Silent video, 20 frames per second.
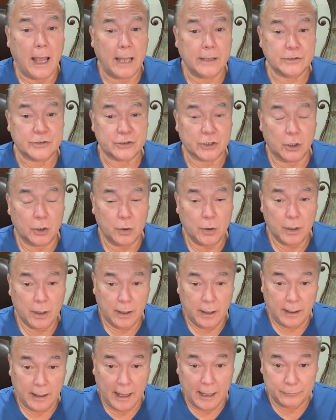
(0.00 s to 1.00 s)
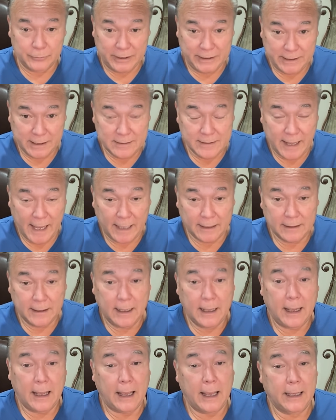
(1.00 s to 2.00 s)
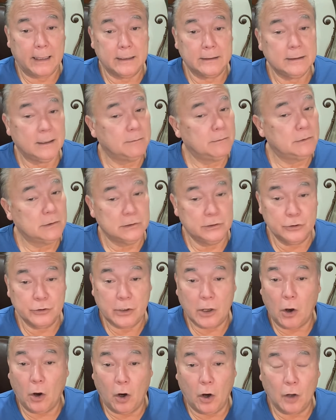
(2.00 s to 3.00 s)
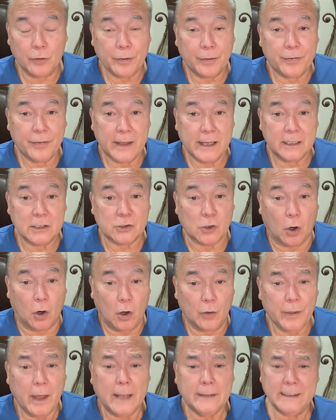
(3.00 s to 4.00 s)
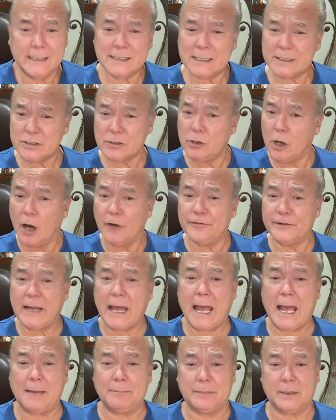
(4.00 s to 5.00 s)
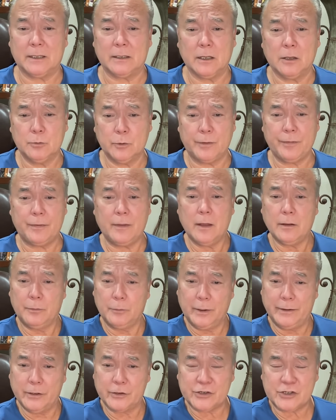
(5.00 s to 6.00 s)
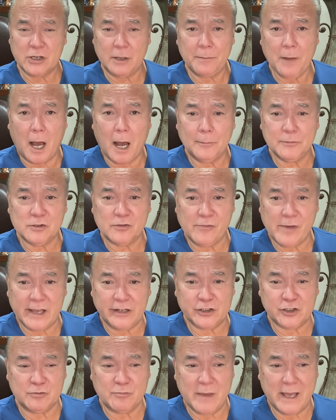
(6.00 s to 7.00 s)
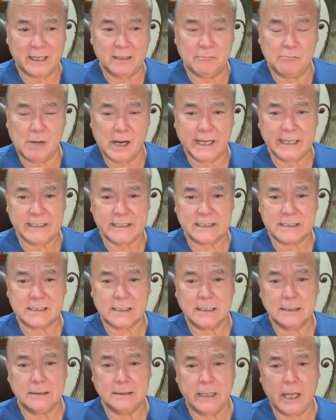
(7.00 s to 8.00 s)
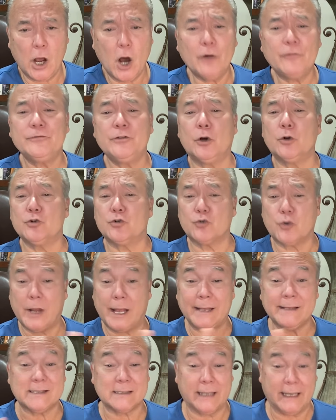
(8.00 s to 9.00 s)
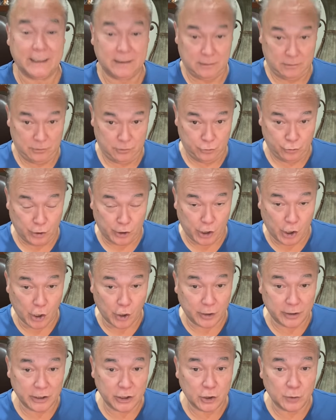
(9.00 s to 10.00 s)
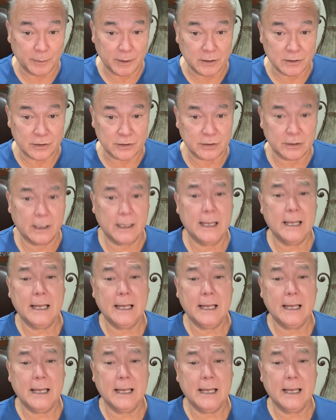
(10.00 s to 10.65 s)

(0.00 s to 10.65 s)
And so, and we did that. And Luke, this doesn't often happen. When there's some observations made in mice, they often don't translate to occur in humans.